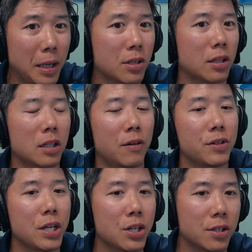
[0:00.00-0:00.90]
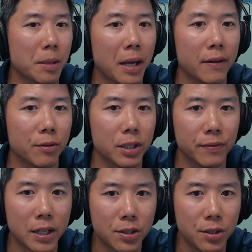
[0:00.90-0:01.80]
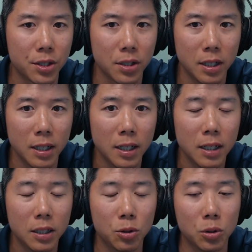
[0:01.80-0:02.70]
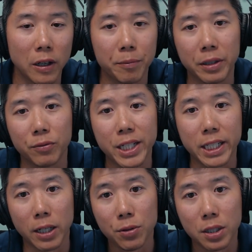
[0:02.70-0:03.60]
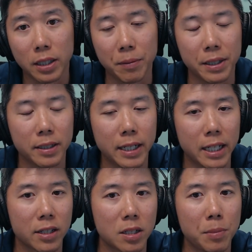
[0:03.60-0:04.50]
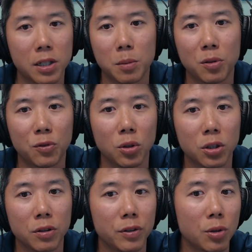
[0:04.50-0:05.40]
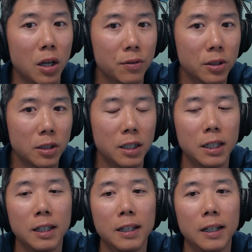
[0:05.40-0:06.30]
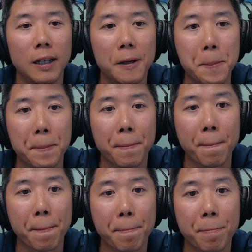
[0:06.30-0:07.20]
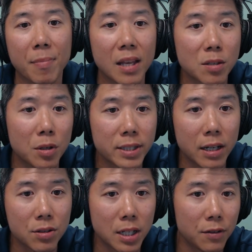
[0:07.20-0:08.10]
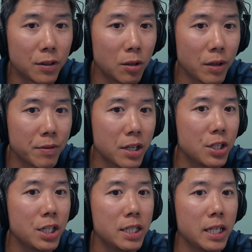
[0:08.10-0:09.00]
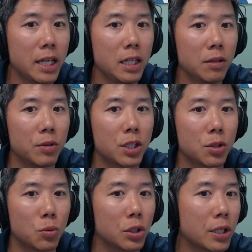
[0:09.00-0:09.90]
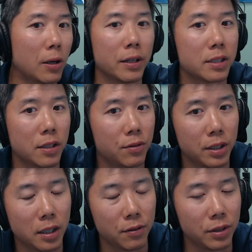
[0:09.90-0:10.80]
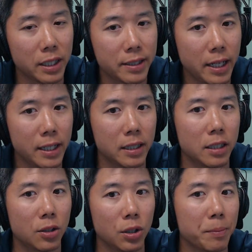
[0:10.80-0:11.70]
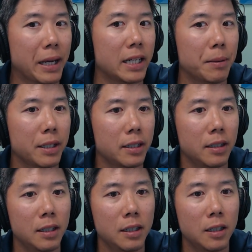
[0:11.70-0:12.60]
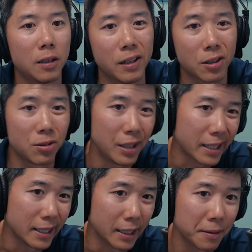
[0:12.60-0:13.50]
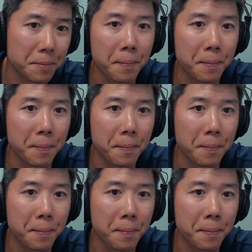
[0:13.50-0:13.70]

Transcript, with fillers: based on the conversations I'm having with investors who have been reaching out. They've been taking us up on our portfolio review offer. Um, small towns that are far away from the GTA, which were darlings of, the, of real estate in the early pandemic, are now correcting.